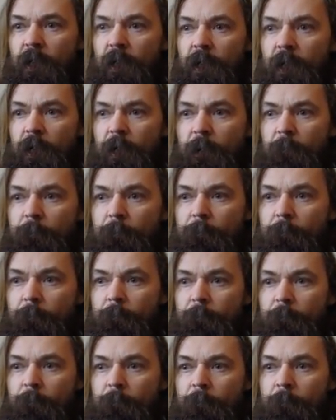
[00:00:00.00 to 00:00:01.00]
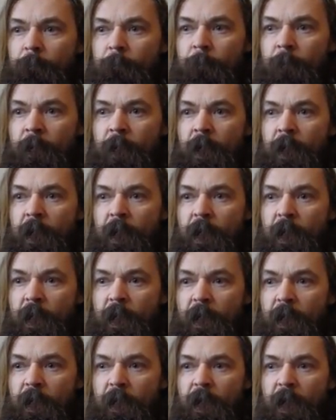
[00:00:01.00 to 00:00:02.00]
and
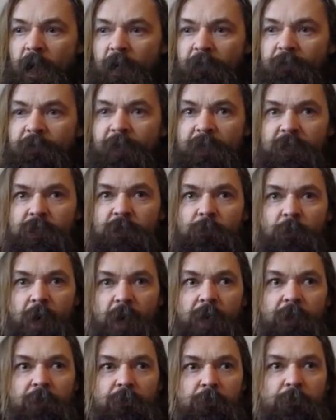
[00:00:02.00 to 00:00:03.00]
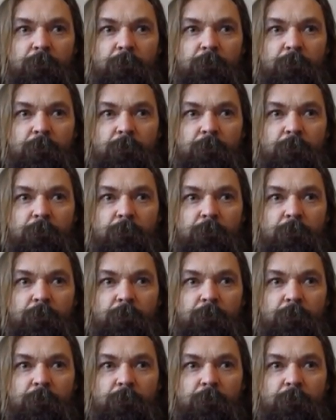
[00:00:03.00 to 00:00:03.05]
events where